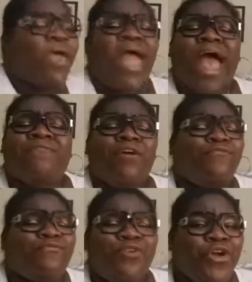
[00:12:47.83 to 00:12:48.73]
Have
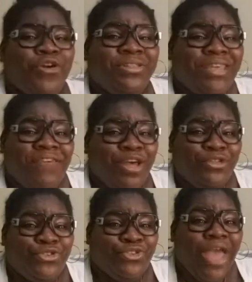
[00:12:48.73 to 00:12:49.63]
a frugal diva
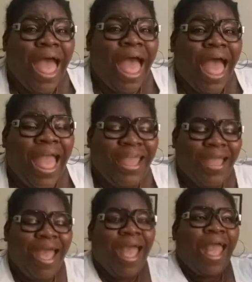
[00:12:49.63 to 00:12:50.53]
day,
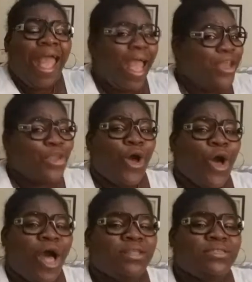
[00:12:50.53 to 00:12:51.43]
and
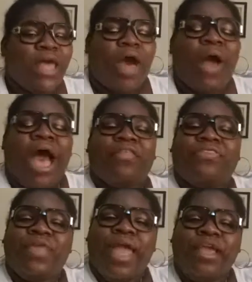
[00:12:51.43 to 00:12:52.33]
also I
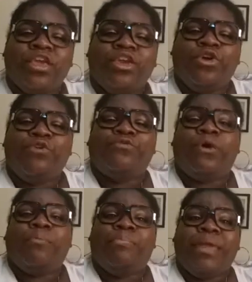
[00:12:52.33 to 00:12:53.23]
thank you
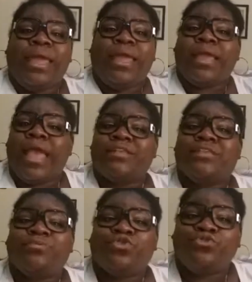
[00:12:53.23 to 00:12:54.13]
for being a
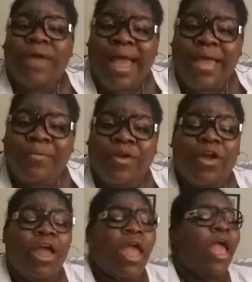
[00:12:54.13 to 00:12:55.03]

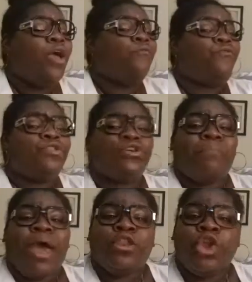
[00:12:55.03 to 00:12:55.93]
subscriber. To
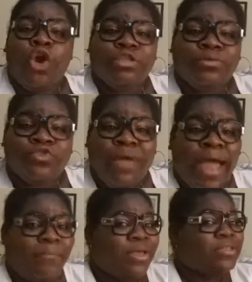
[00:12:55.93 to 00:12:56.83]
my new
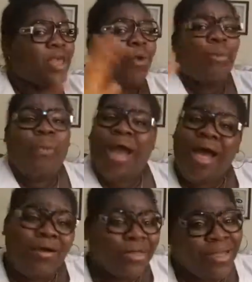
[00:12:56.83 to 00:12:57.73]
subscribers,
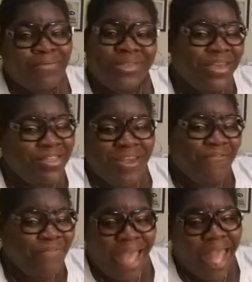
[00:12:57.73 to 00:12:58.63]
welcome to the
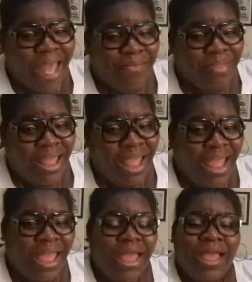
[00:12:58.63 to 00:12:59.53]

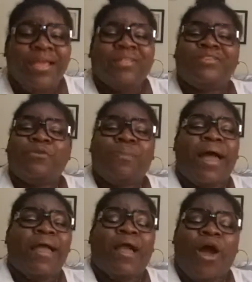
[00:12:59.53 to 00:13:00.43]
family. To
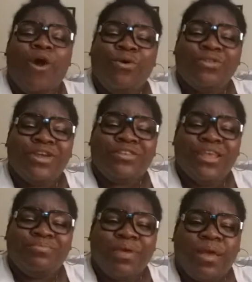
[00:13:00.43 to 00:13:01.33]
my
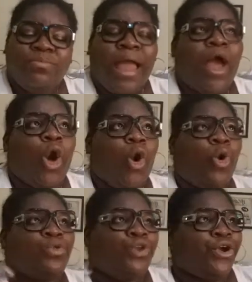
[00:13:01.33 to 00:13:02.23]
older, not
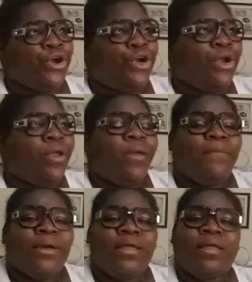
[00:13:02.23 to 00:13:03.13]
older,
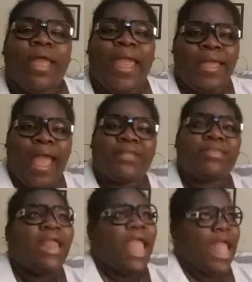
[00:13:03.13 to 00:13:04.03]
but as
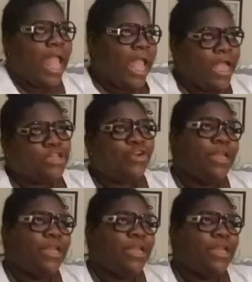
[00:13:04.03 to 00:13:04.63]
an age or